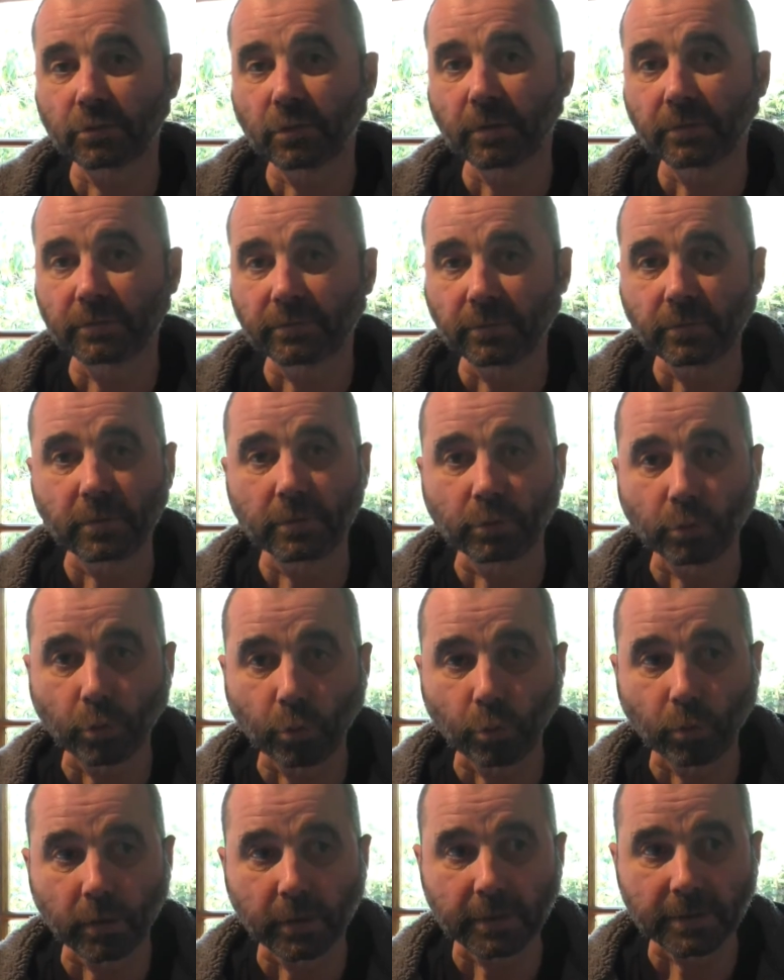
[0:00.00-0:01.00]
dropped through the
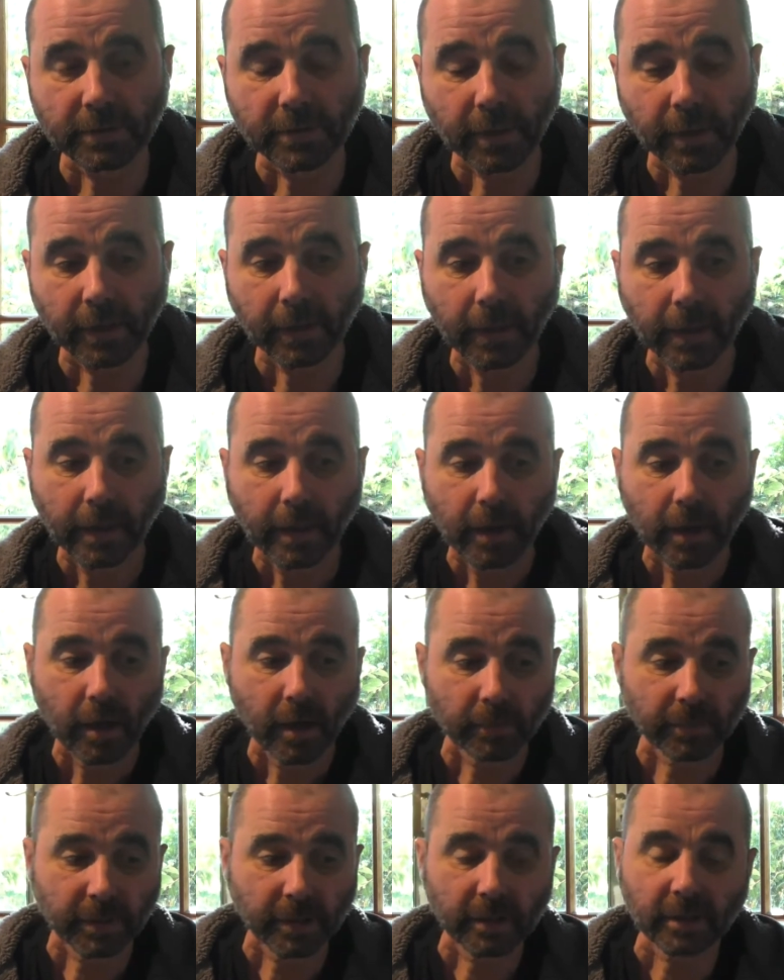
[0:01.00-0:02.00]
toilet, so
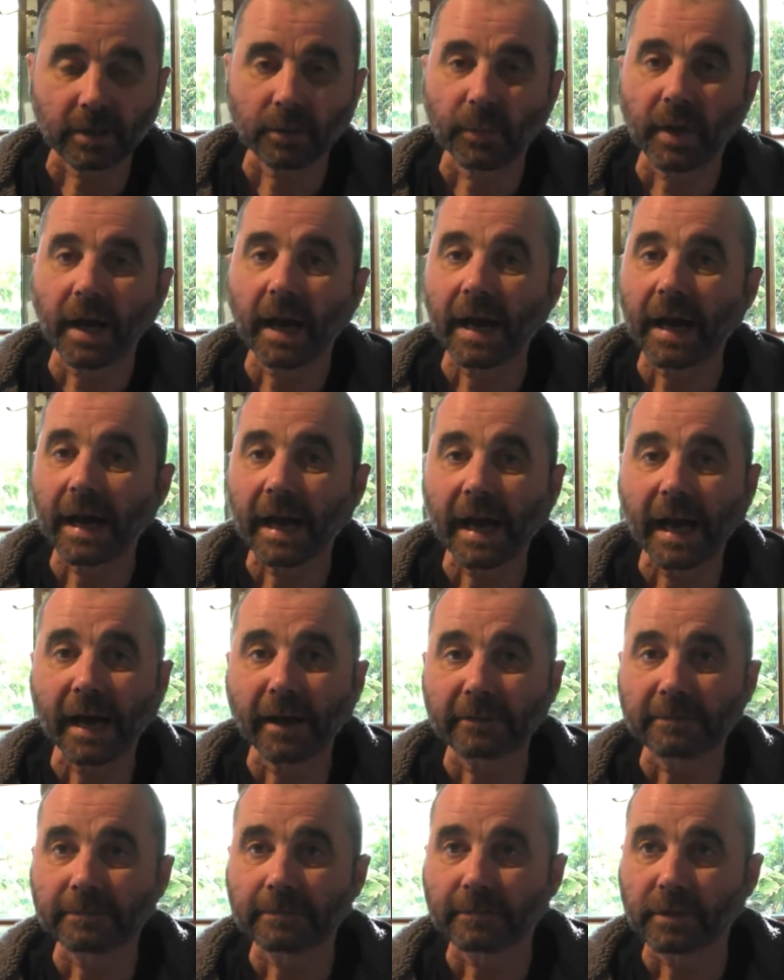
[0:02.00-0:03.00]
I'm getting about
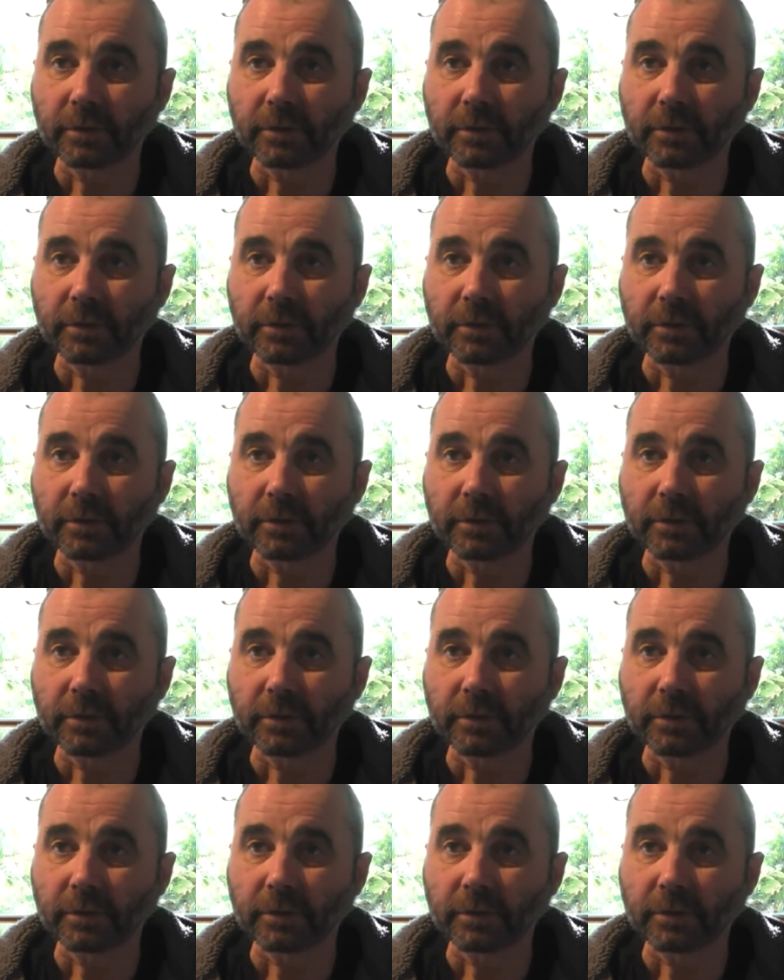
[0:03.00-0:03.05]
half